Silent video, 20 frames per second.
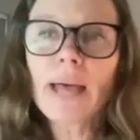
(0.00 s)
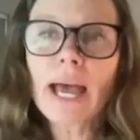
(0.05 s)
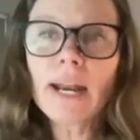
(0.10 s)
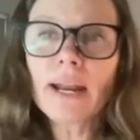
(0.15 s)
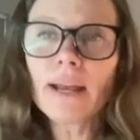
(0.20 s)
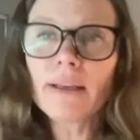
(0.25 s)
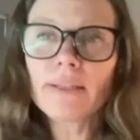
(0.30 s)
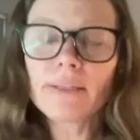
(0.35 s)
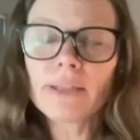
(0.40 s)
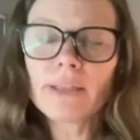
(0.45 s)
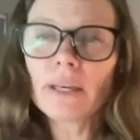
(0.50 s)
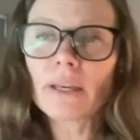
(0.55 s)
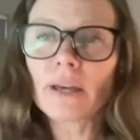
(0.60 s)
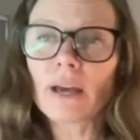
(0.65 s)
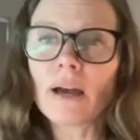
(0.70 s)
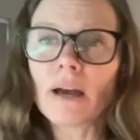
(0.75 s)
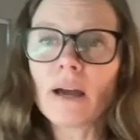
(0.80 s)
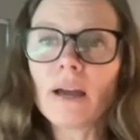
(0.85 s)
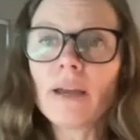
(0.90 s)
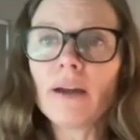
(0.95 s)
from that, I
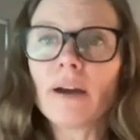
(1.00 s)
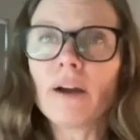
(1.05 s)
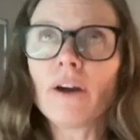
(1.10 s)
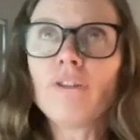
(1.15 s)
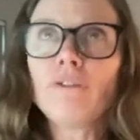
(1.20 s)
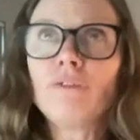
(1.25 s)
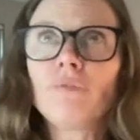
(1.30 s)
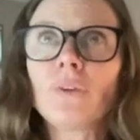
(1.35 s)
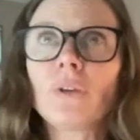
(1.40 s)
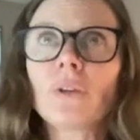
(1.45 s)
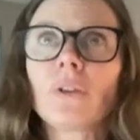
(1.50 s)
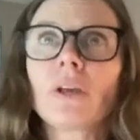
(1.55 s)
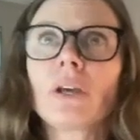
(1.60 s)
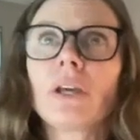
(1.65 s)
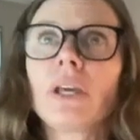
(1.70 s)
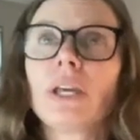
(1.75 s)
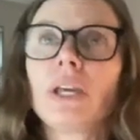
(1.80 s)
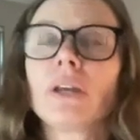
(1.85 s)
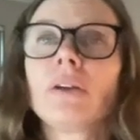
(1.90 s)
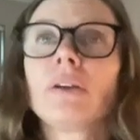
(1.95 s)
think I feel
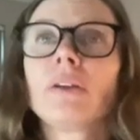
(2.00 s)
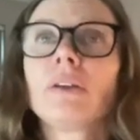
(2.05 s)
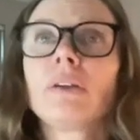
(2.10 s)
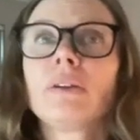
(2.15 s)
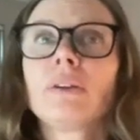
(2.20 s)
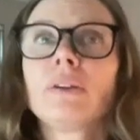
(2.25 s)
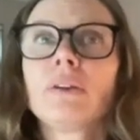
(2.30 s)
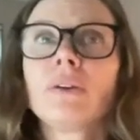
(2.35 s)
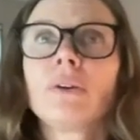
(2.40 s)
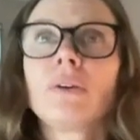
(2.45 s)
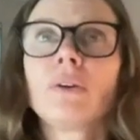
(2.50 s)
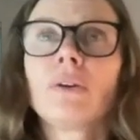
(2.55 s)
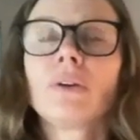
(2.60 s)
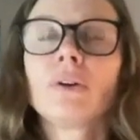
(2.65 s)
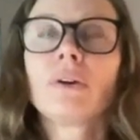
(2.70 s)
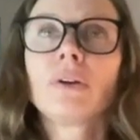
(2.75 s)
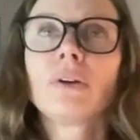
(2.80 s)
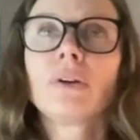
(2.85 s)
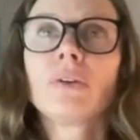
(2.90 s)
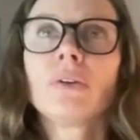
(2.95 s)
like
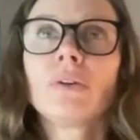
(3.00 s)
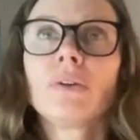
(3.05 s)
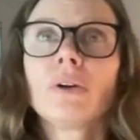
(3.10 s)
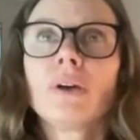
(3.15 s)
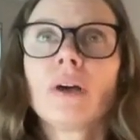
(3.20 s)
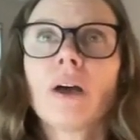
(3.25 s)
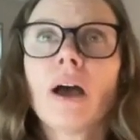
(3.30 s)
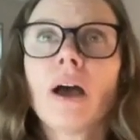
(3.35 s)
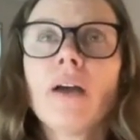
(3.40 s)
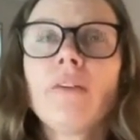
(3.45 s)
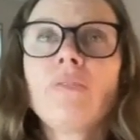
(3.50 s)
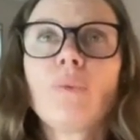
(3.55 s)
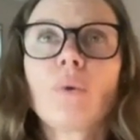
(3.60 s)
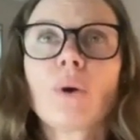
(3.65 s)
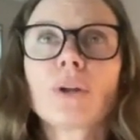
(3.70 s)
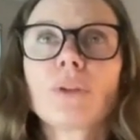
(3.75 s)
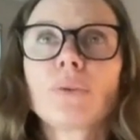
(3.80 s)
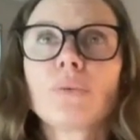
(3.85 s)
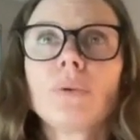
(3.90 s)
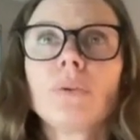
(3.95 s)

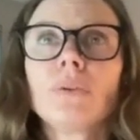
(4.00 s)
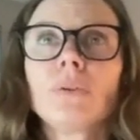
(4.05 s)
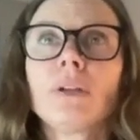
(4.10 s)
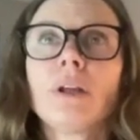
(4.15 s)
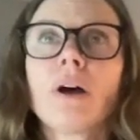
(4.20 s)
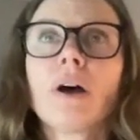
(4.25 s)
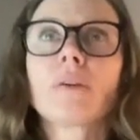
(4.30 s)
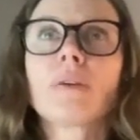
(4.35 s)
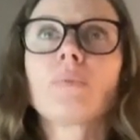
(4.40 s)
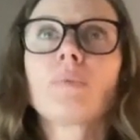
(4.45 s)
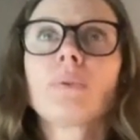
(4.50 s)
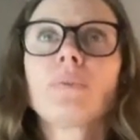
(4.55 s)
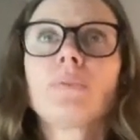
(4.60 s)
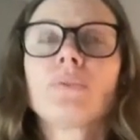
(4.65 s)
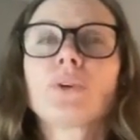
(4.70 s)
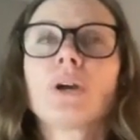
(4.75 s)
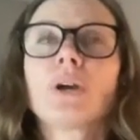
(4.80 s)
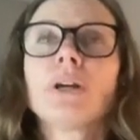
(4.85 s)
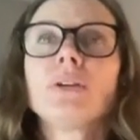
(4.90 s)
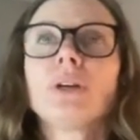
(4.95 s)
I've worked a lot
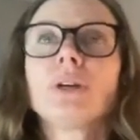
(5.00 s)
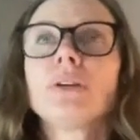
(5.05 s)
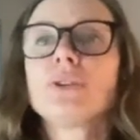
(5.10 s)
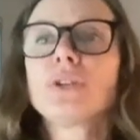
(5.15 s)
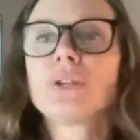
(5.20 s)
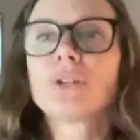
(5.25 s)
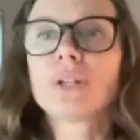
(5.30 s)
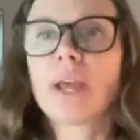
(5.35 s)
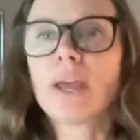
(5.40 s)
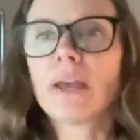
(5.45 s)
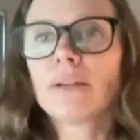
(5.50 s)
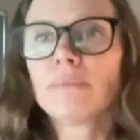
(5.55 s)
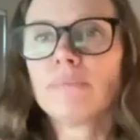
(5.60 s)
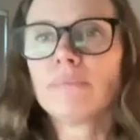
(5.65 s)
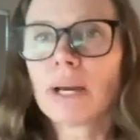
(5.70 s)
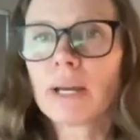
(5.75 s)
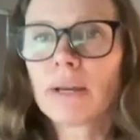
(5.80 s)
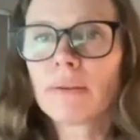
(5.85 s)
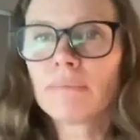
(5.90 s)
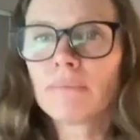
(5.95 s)
with trying to
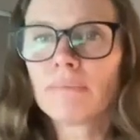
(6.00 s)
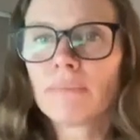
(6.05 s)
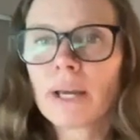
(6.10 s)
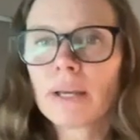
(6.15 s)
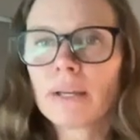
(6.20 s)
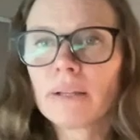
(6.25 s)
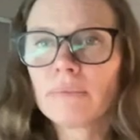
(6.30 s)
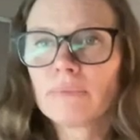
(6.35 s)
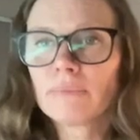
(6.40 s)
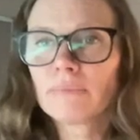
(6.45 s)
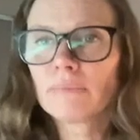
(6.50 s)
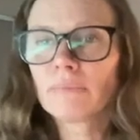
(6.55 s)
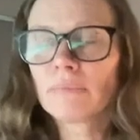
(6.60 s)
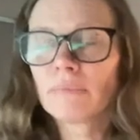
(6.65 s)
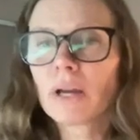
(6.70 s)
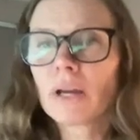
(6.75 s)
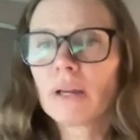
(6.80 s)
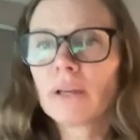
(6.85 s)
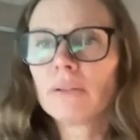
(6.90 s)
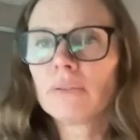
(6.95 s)
understand my
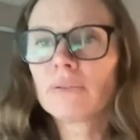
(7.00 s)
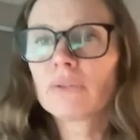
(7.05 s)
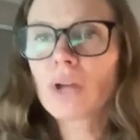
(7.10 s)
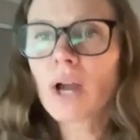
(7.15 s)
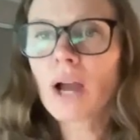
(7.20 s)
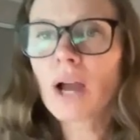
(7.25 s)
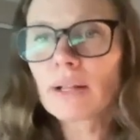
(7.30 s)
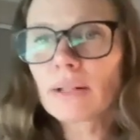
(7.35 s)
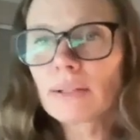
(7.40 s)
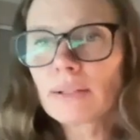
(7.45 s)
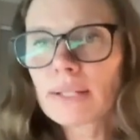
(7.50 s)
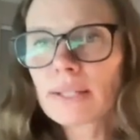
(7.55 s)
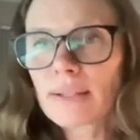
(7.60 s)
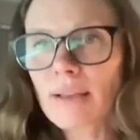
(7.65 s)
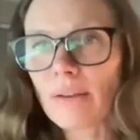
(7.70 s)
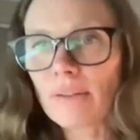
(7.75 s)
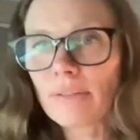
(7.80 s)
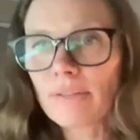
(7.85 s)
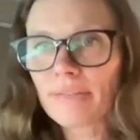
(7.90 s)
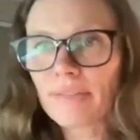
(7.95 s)

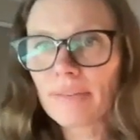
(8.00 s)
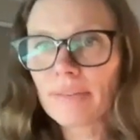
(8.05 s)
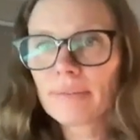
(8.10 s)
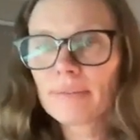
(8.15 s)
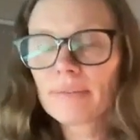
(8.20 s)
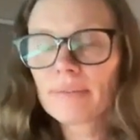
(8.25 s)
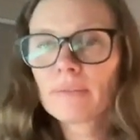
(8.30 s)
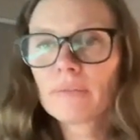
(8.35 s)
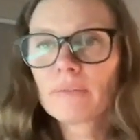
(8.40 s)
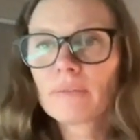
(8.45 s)
child self.